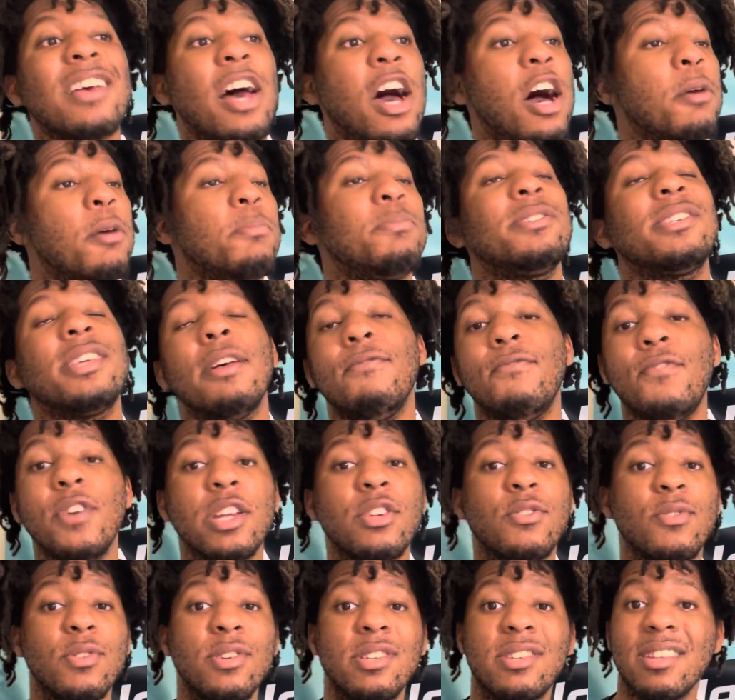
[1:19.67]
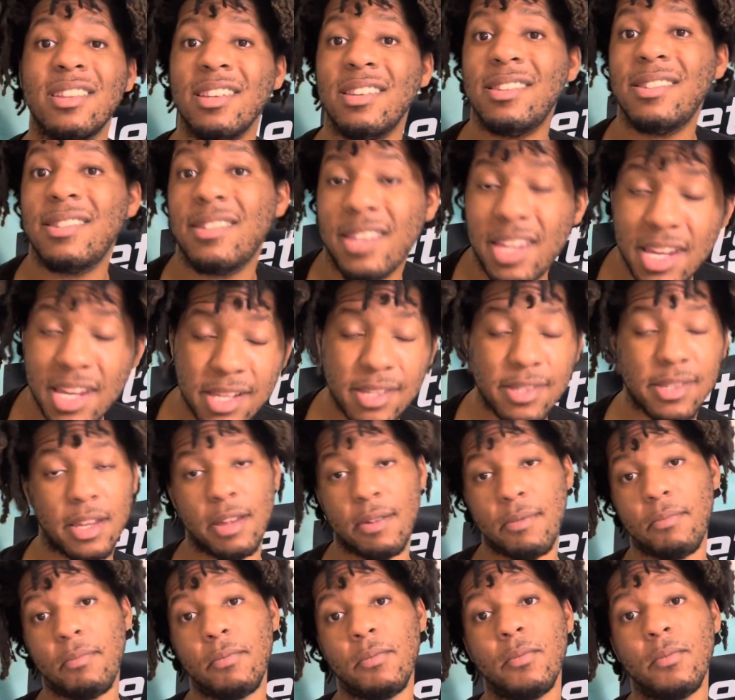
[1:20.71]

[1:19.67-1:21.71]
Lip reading: upset victories of the season,